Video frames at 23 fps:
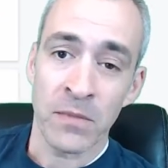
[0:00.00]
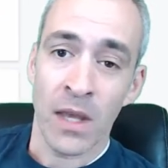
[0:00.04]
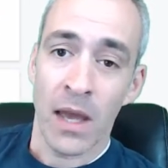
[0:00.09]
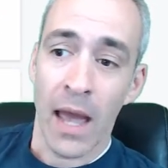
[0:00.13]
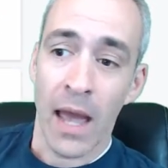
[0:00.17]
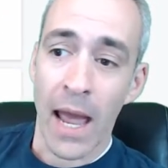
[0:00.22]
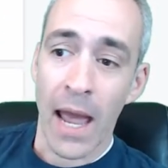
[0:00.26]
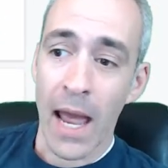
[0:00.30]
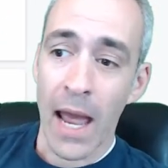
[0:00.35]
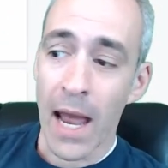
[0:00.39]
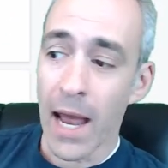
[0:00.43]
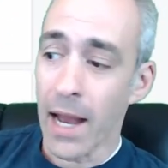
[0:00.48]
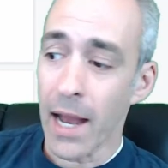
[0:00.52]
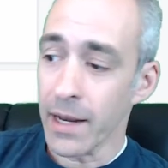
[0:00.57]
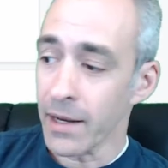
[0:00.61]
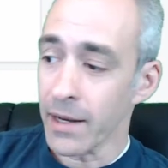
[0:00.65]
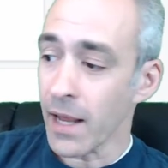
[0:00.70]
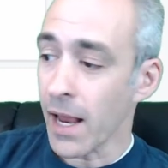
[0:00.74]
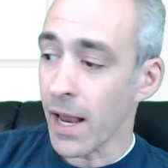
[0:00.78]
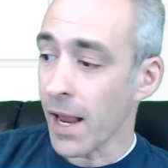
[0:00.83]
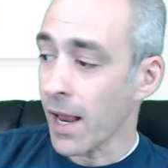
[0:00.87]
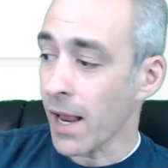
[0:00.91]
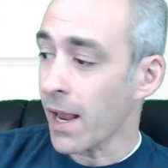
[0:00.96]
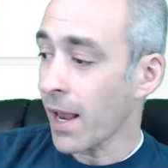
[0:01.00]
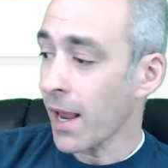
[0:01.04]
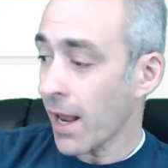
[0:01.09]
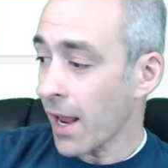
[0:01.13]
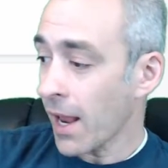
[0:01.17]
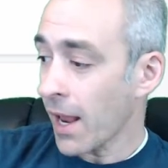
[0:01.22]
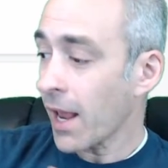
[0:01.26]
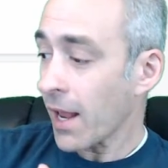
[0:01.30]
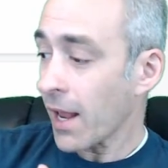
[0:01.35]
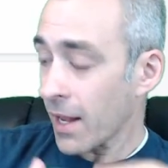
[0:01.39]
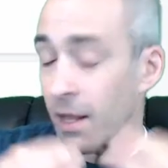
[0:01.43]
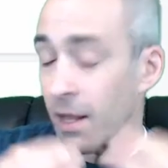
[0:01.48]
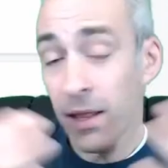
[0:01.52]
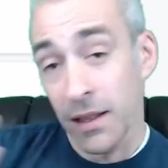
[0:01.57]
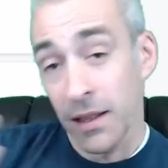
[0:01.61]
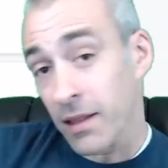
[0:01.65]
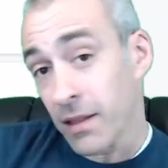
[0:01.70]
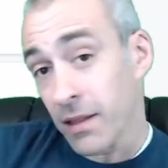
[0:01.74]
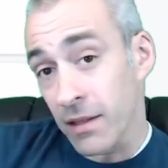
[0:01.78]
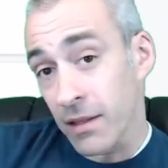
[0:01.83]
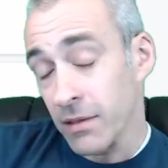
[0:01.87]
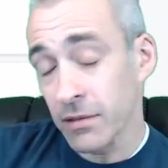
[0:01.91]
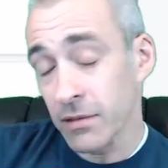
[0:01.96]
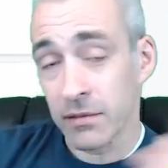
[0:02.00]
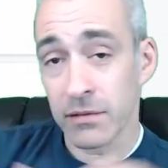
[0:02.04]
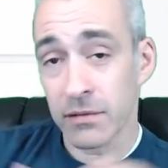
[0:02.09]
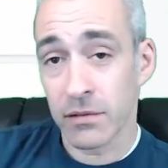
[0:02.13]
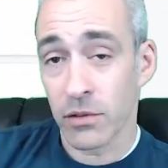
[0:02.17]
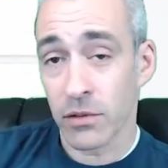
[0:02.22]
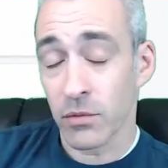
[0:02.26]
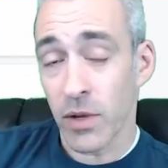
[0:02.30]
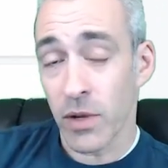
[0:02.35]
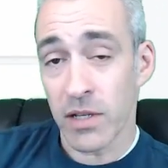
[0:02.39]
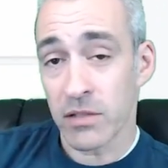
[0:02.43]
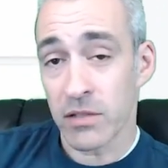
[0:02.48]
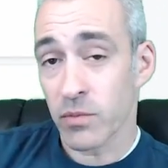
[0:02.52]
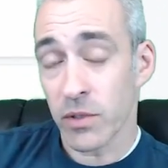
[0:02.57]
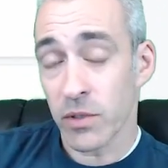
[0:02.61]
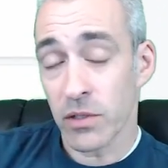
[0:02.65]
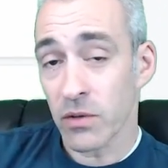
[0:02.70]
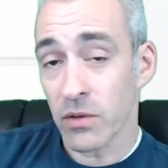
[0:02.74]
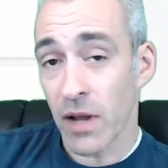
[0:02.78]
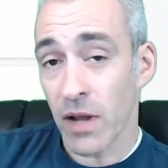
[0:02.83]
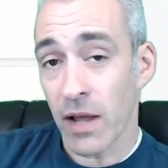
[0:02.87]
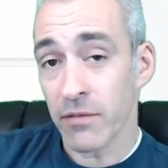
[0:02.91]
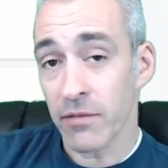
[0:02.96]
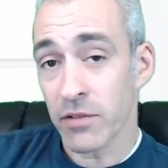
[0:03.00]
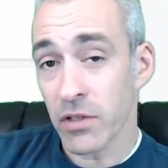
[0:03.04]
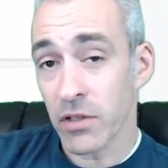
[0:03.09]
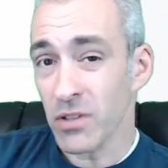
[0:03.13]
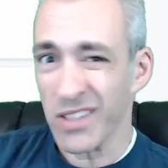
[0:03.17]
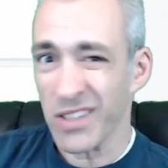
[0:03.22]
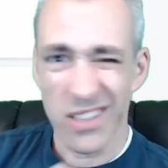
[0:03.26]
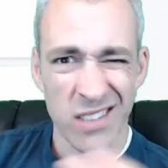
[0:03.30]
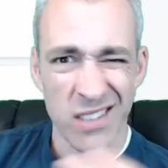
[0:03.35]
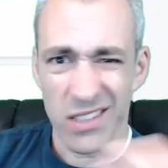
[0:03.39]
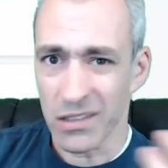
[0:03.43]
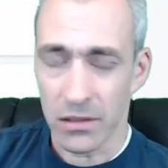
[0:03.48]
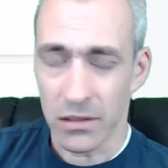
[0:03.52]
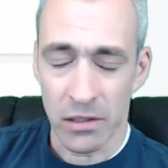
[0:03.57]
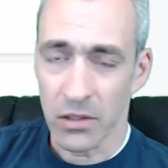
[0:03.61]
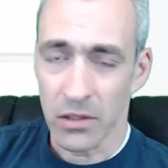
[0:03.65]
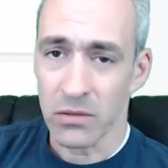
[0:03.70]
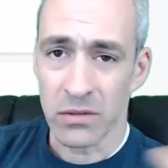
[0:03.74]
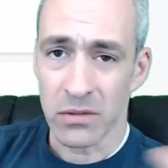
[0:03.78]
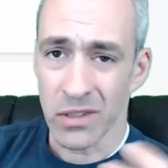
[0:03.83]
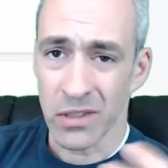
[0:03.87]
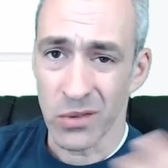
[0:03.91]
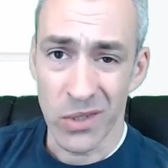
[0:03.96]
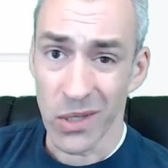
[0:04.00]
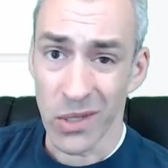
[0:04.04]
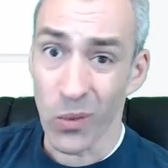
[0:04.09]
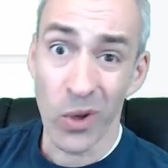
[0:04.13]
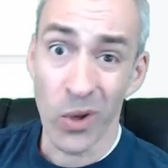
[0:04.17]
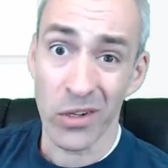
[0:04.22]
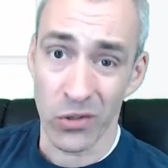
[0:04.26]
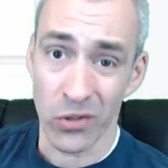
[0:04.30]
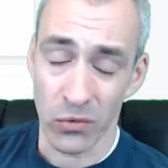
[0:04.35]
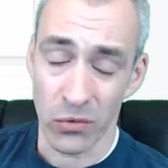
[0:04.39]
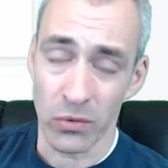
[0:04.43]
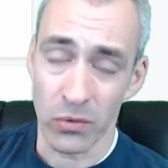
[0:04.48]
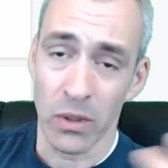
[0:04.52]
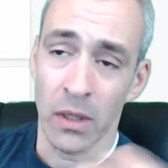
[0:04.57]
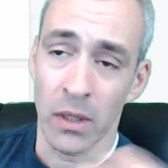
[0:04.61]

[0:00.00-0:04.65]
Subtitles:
and the rest we don't have to do unless you really want to.